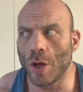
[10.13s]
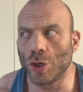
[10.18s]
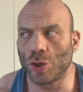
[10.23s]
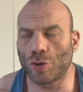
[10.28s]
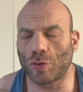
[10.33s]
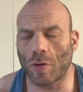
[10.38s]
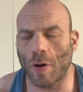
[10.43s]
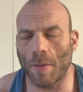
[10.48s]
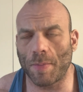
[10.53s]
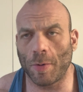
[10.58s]

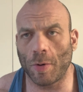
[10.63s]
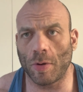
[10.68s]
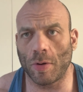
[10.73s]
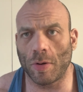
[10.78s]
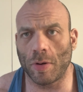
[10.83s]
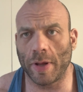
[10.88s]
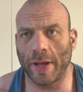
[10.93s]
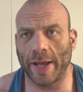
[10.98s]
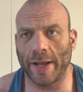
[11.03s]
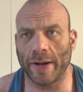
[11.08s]

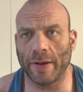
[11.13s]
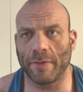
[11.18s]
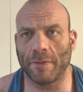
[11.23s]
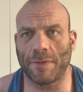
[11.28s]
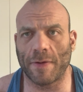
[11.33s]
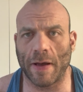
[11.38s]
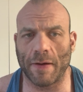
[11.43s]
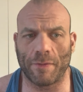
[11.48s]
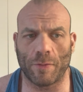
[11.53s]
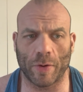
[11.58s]
trouble hitting
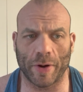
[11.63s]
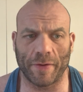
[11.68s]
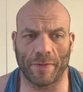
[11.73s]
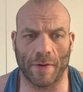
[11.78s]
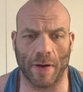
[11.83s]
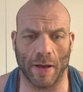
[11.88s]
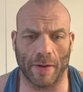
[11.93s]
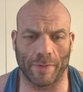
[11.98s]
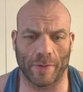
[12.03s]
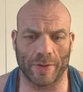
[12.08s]

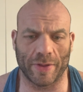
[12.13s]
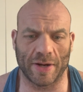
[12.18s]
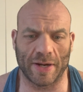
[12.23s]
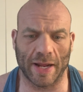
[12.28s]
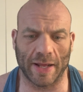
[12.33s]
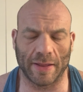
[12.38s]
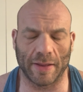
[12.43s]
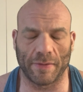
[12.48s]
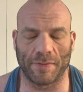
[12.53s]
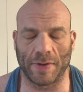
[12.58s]
545 on the
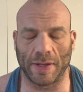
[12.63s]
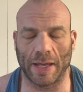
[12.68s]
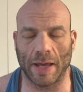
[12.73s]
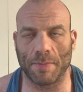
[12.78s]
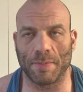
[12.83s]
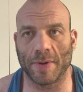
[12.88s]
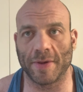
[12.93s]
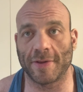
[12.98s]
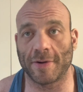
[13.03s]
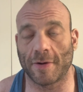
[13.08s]
deadlift. He
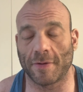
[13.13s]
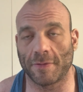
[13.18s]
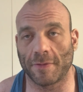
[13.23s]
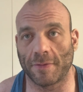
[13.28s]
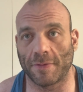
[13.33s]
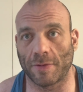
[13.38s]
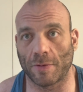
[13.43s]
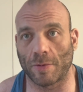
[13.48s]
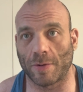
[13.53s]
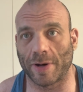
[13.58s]
kept missing off the
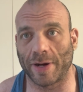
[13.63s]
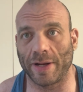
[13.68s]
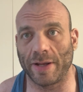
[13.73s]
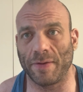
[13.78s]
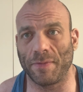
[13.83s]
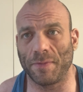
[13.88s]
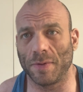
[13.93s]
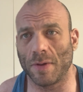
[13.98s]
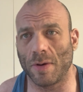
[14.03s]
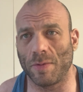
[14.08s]
floor,
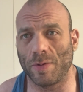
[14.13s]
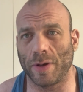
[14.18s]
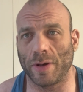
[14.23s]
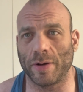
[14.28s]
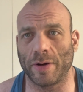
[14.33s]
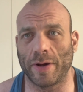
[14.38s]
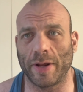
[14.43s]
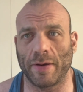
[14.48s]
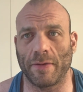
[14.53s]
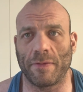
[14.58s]
even though he
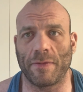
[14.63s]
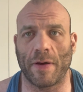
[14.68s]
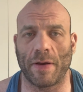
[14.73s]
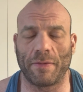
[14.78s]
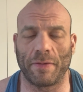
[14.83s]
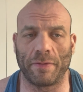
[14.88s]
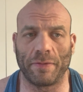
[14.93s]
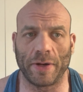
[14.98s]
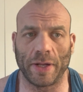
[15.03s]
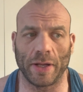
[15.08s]
could hit
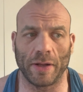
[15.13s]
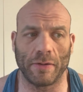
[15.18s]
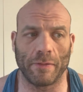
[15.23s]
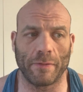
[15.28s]
515